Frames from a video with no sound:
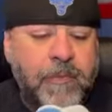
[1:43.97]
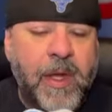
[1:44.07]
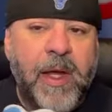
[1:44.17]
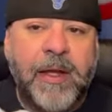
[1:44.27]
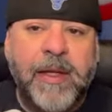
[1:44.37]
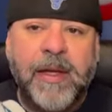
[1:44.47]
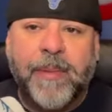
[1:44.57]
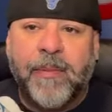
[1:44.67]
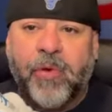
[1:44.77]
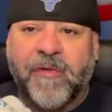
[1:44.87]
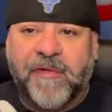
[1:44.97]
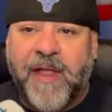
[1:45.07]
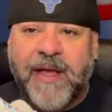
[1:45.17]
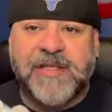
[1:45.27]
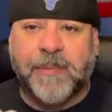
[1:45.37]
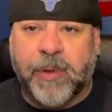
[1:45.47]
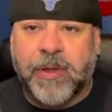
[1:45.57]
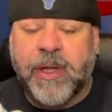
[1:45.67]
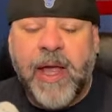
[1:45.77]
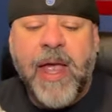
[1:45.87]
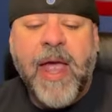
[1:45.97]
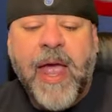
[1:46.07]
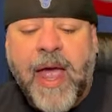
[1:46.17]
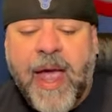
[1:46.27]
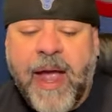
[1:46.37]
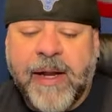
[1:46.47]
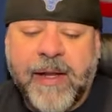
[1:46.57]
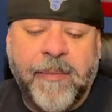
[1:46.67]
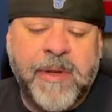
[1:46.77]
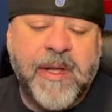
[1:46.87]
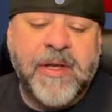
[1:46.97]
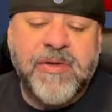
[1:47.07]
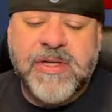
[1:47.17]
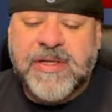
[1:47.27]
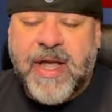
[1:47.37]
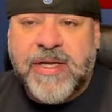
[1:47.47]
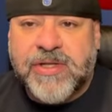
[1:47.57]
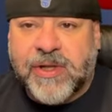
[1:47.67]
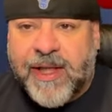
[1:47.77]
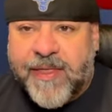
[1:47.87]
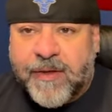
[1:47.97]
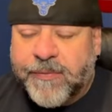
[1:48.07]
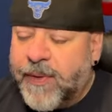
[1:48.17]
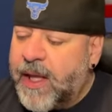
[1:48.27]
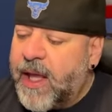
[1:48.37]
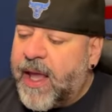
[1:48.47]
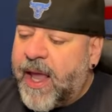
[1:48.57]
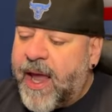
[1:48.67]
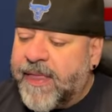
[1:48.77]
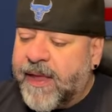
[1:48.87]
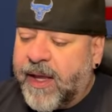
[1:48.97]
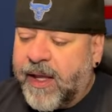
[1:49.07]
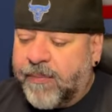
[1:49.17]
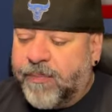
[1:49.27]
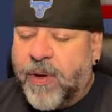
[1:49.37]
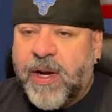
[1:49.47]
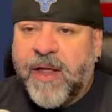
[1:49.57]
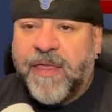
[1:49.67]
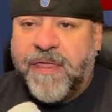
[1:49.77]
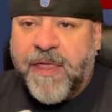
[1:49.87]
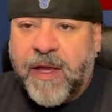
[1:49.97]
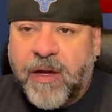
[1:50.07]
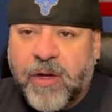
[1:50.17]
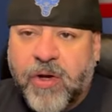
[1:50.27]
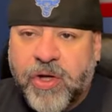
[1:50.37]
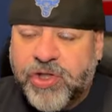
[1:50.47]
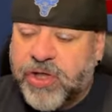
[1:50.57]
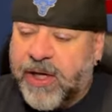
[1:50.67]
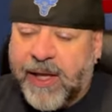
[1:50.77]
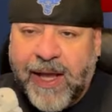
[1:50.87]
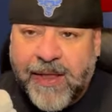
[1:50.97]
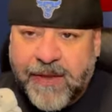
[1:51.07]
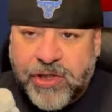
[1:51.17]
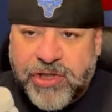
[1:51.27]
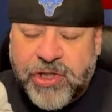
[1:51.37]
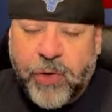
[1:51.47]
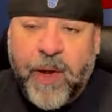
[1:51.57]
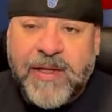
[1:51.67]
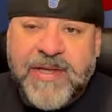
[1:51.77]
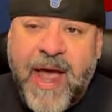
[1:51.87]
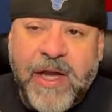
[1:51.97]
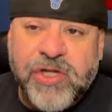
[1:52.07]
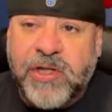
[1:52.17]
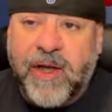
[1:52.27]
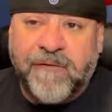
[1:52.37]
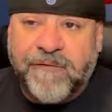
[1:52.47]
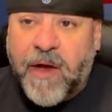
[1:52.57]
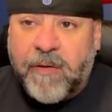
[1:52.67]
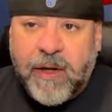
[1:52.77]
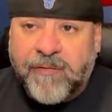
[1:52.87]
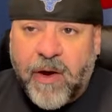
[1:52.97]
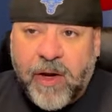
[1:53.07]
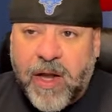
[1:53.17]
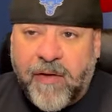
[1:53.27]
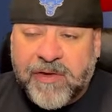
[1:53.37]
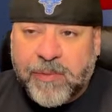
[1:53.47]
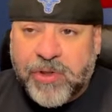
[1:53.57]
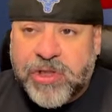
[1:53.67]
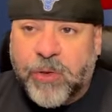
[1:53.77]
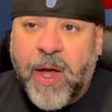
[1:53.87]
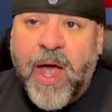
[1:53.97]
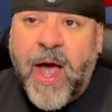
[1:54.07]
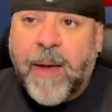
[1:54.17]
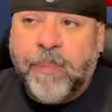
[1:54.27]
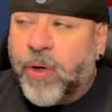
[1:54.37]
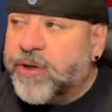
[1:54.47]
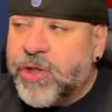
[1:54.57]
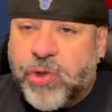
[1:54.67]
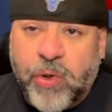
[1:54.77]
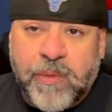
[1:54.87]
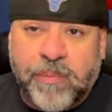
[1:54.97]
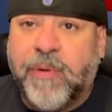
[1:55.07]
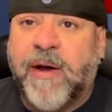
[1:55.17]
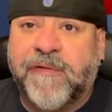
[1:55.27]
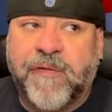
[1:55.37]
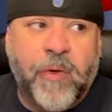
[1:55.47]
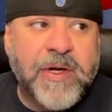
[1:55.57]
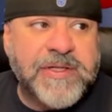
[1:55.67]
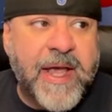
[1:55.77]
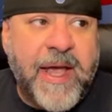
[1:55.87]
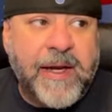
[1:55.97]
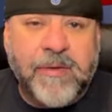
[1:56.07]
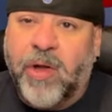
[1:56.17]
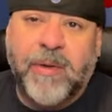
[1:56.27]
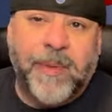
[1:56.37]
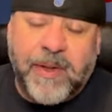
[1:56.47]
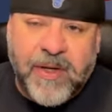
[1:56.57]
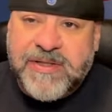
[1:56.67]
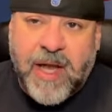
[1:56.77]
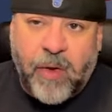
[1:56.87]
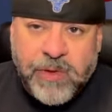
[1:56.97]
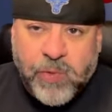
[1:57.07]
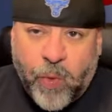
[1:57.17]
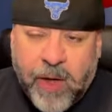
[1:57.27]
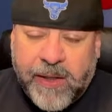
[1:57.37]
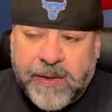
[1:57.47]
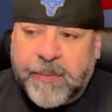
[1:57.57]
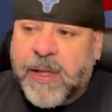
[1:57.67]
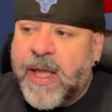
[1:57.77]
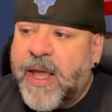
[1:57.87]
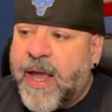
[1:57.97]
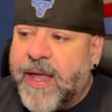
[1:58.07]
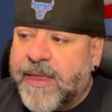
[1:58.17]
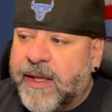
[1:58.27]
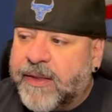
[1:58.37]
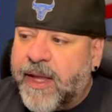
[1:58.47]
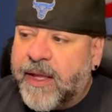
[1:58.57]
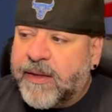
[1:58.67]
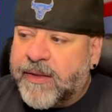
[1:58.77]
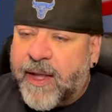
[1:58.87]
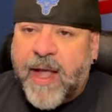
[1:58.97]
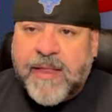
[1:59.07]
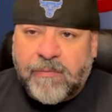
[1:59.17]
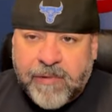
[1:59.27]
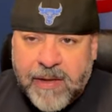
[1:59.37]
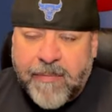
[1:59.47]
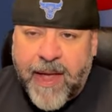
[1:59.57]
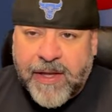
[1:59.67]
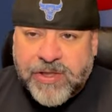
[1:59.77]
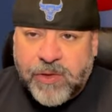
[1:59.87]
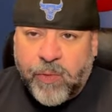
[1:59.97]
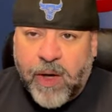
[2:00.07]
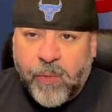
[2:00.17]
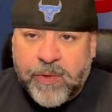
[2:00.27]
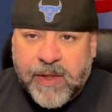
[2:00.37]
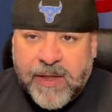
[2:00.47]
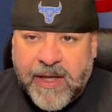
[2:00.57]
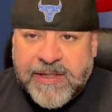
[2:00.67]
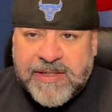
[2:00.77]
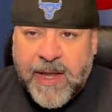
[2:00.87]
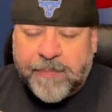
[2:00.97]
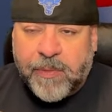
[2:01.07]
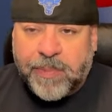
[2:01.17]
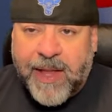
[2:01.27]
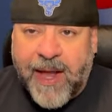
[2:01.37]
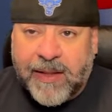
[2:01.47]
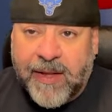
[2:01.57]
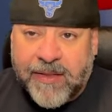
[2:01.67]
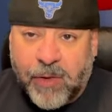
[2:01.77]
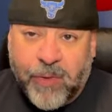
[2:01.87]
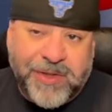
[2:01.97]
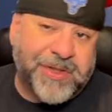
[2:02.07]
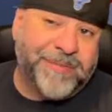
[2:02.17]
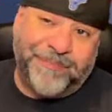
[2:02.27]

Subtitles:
a little bit more flexible. And I mean, they're using nicer leather. And they put a thicker cushioning in the shoe. It's actually a very, very comfortable shoe. I bought the Jordan Bread 4s, and only because I always wanted them. And they had that reimagined one with the nice supple black leather, which